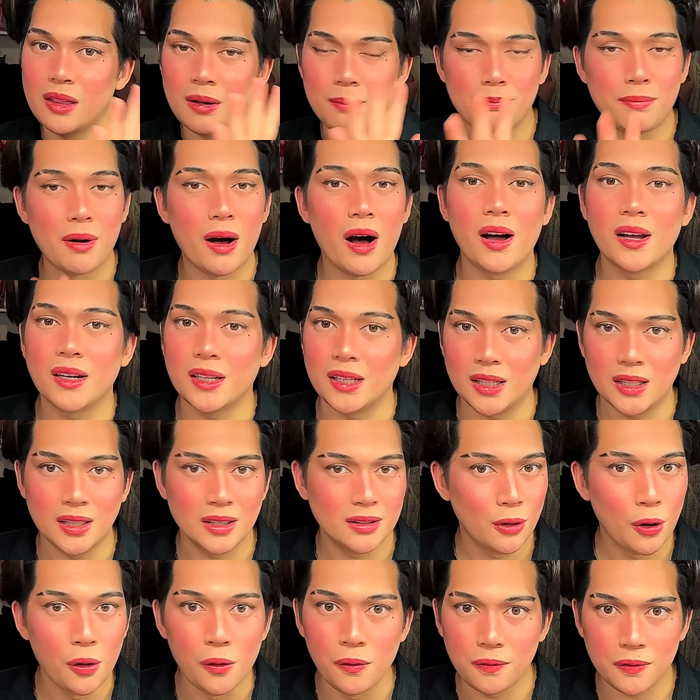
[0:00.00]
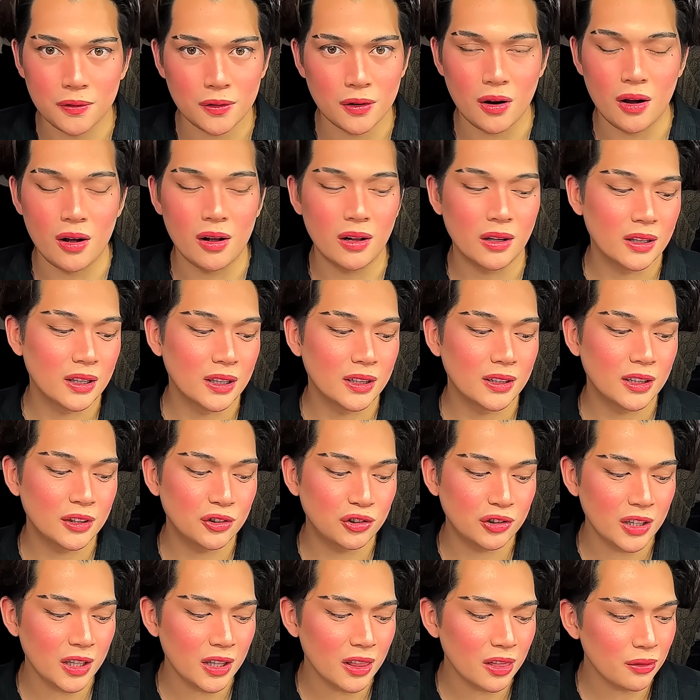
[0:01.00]
body overall. Like the
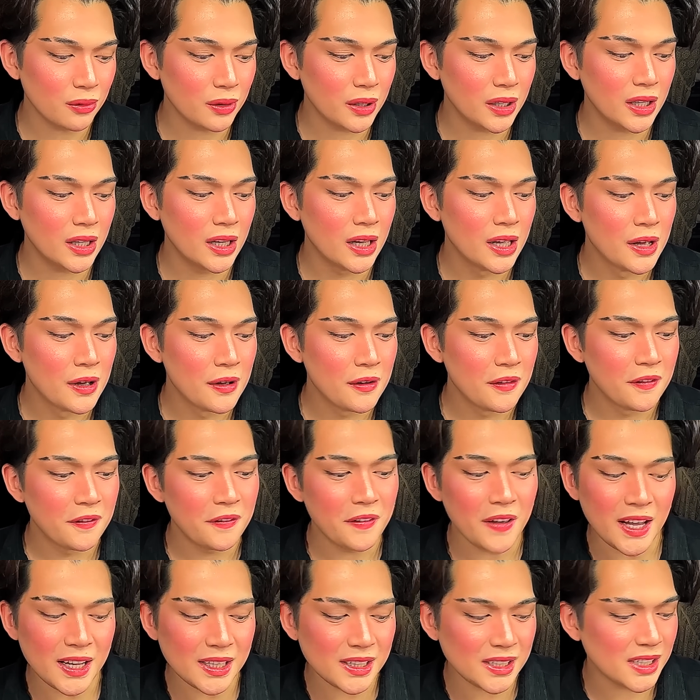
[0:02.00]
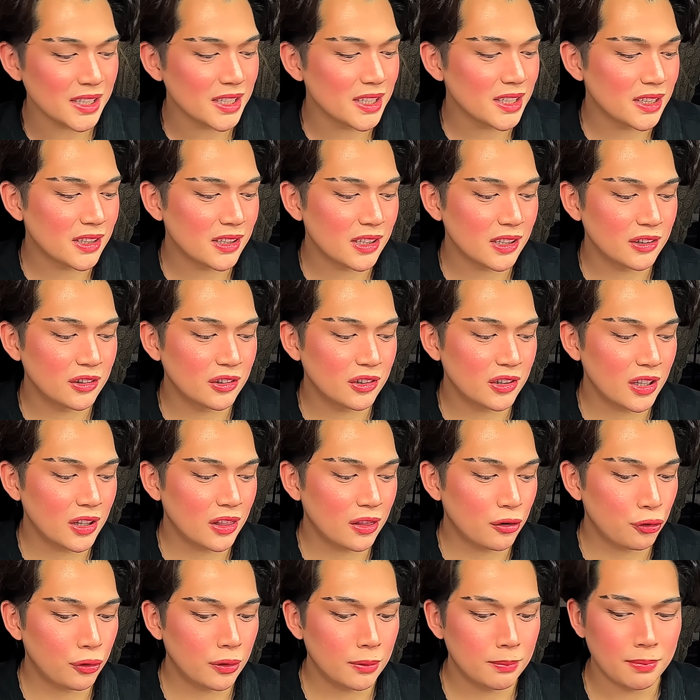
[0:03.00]
G3 faces, the
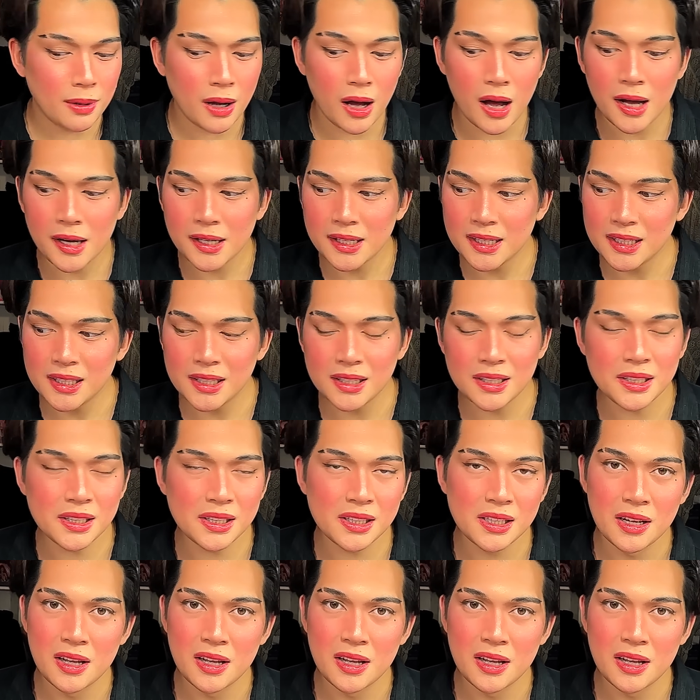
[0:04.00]
G3 bodies,